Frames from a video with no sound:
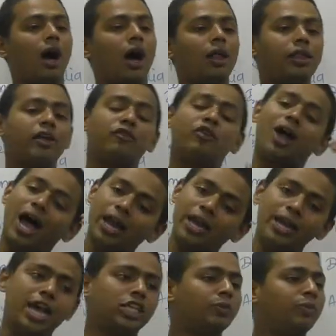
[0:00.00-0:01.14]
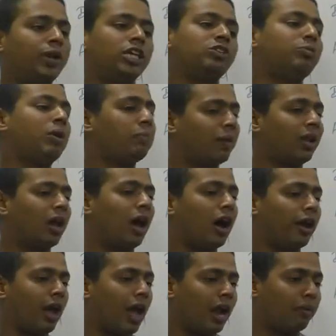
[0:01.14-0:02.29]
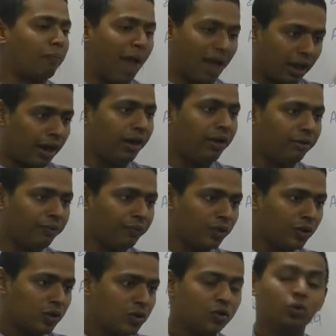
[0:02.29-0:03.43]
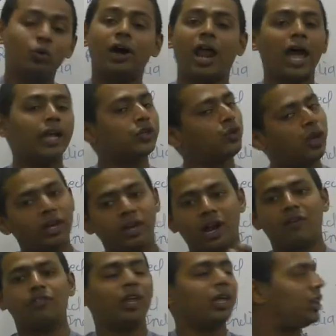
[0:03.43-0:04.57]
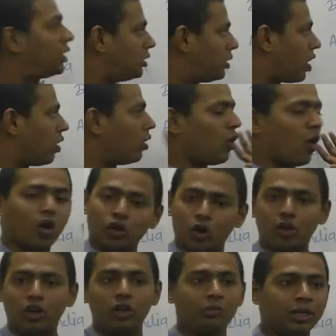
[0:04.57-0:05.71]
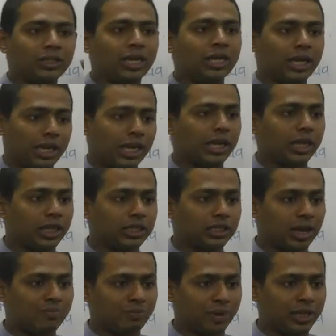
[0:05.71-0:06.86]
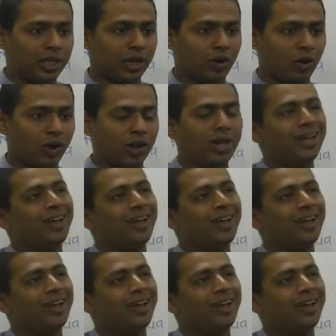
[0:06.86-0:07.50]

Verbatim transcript: And therefore, highly experienced people are at back end who are actually drafting these do documents and creating these companies and all.